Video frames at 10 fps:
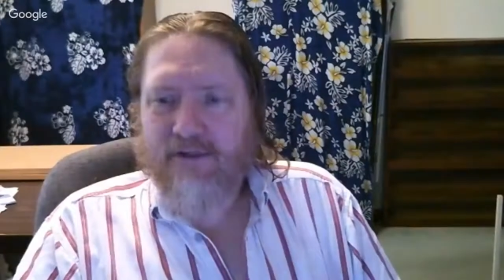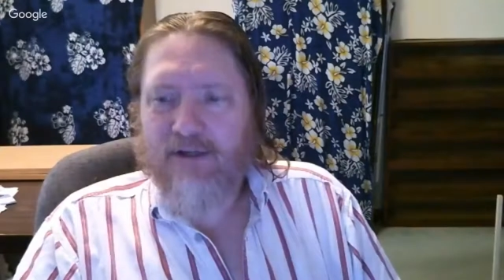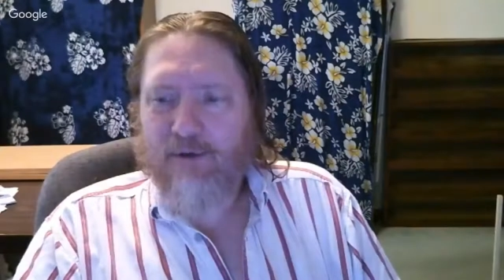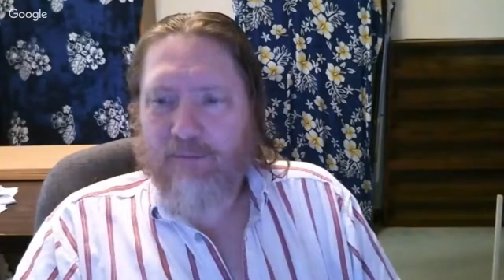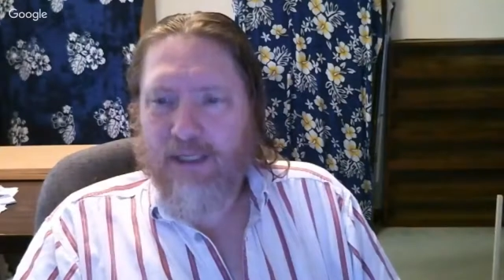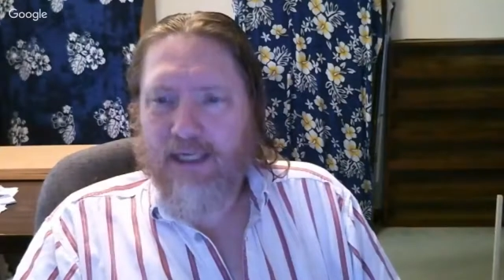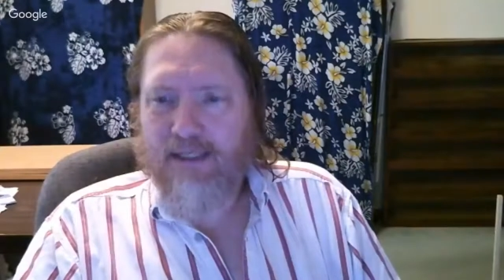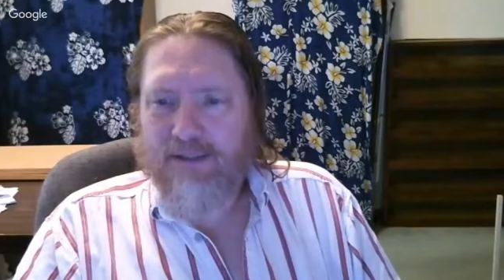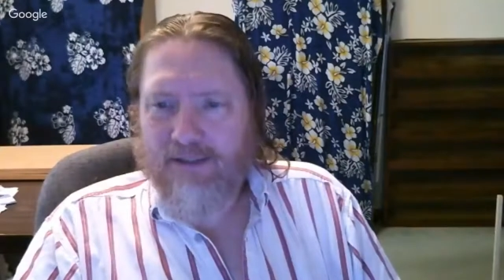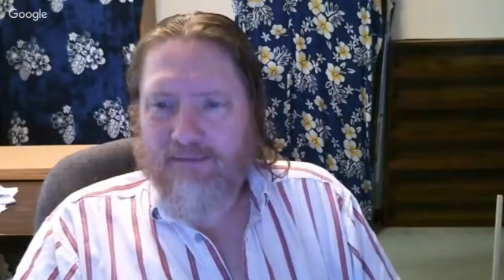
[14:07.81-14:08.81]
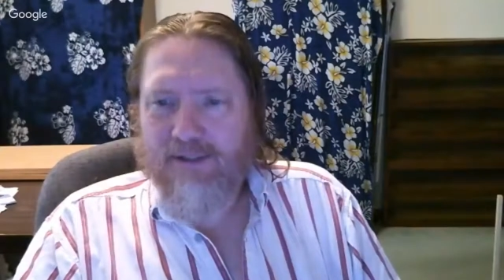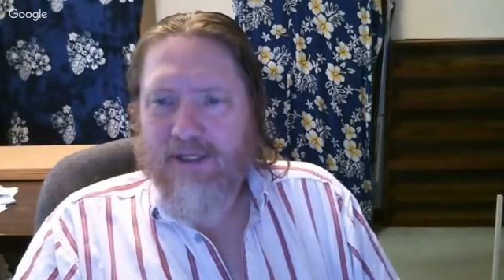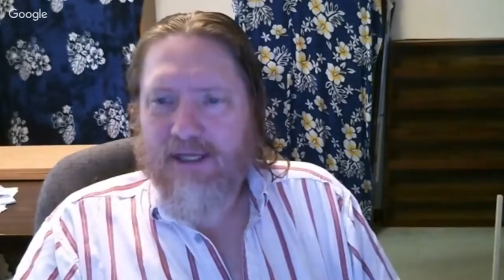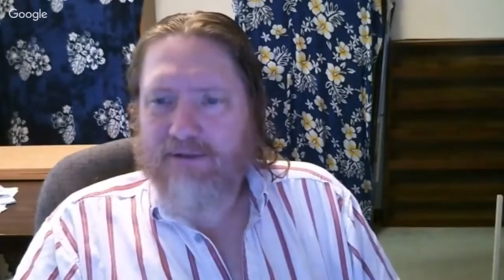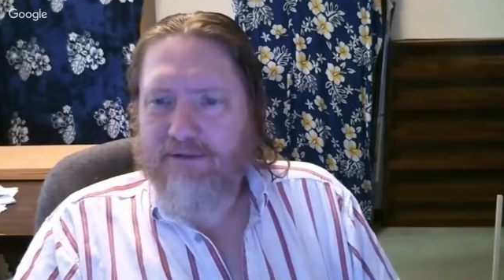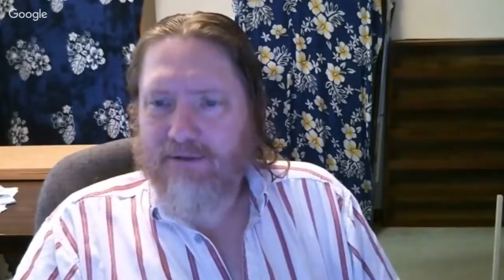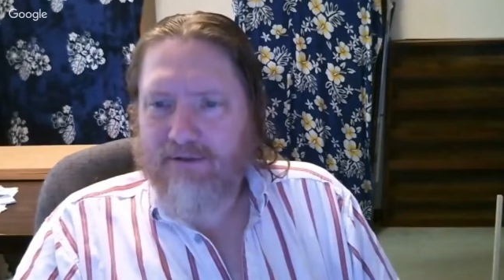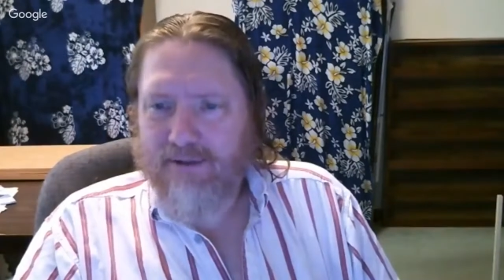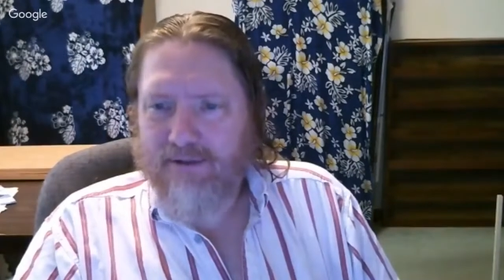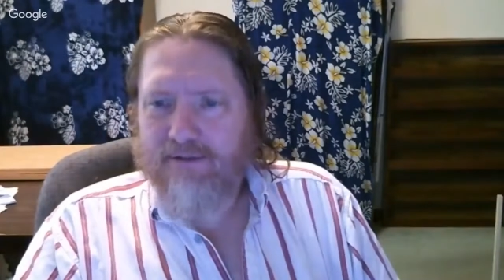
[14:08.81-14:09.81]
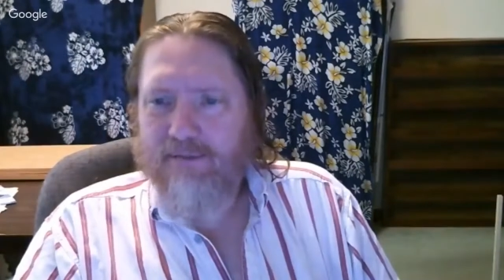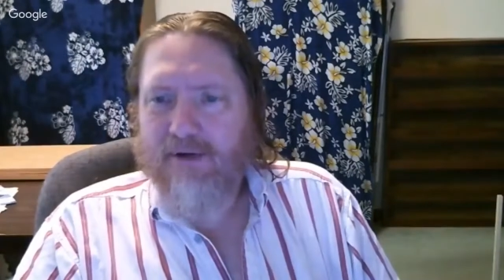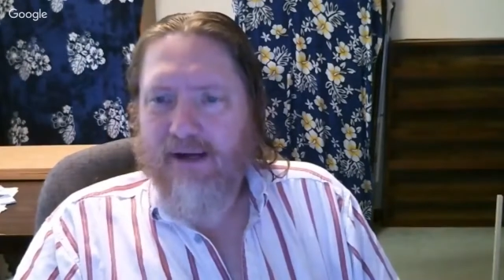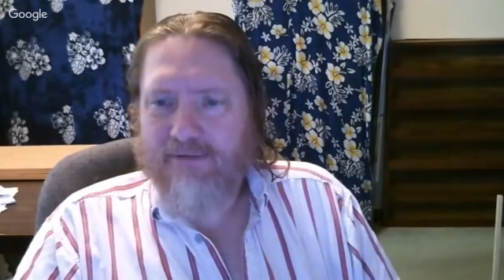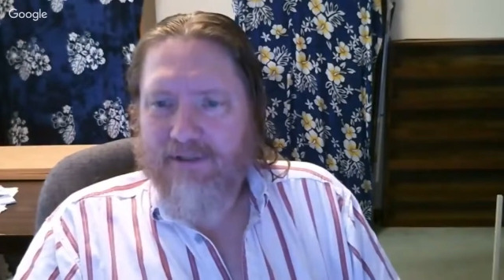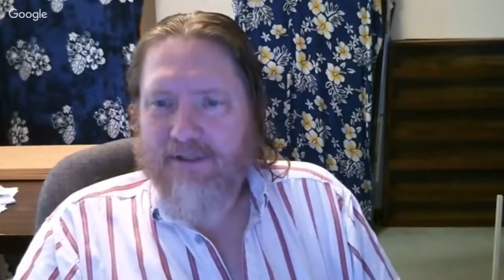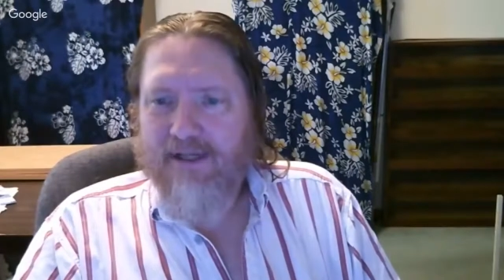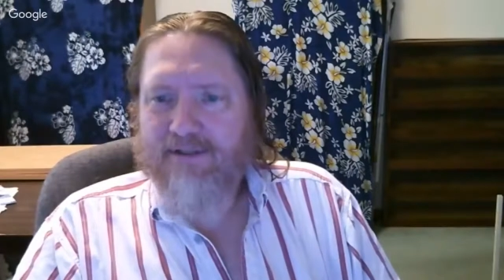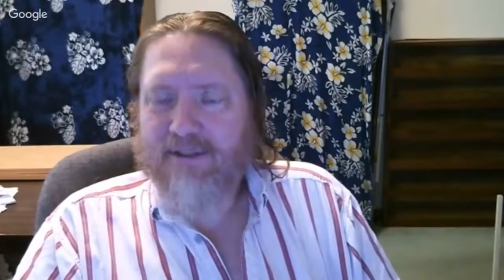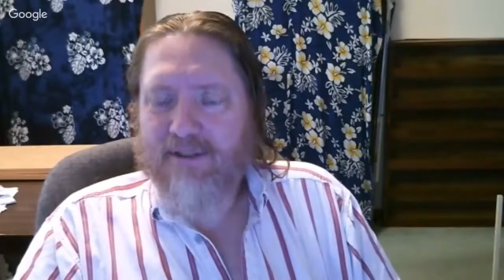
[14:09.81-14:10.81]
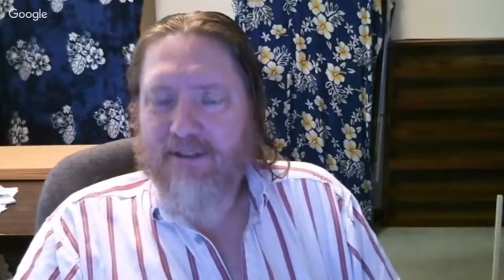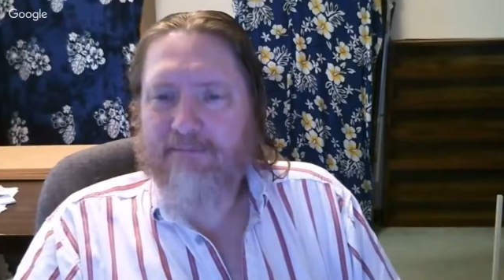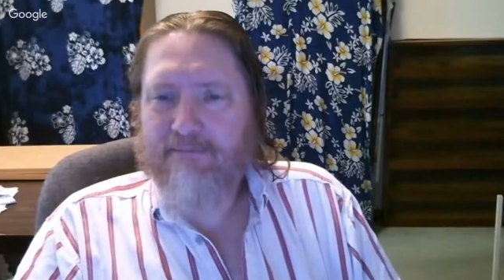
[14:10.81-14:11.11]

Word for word: for an opening in Jim's schedule to do a private session.